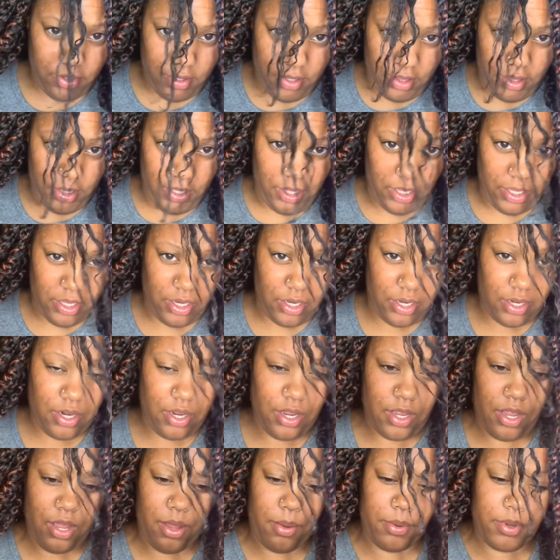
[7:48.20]
And then
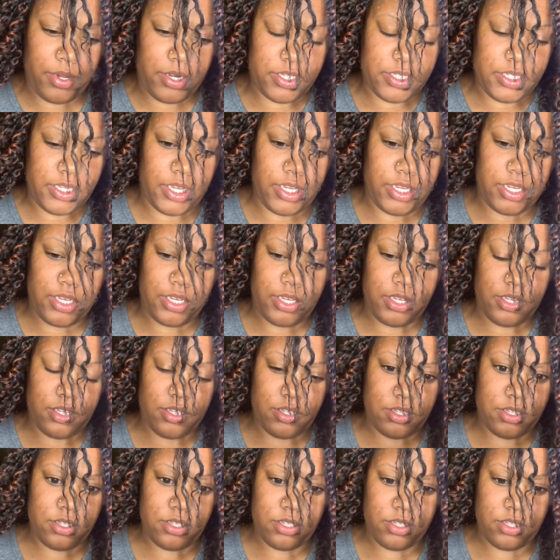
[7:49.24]
I'm going to take
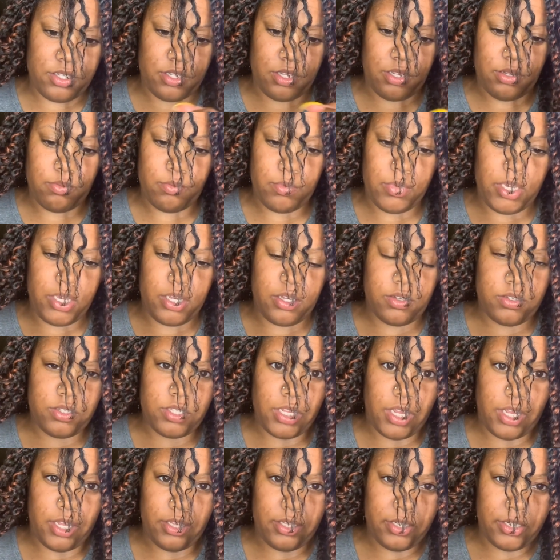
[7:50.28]
some Eco
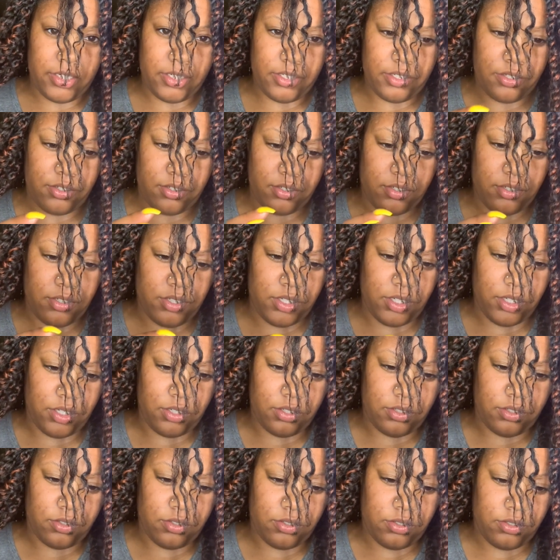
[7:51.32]
Styler
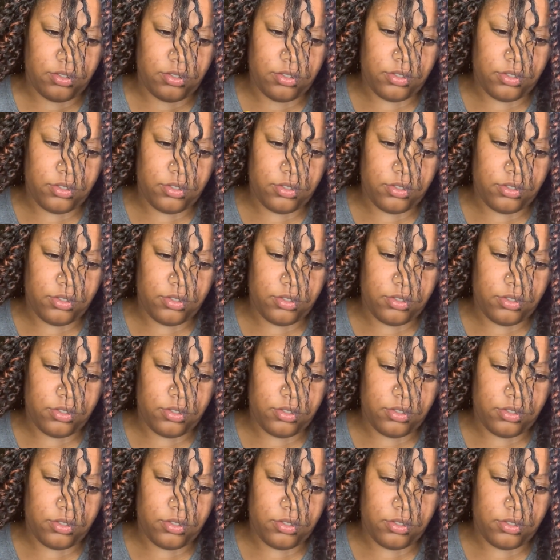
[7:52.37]
gel.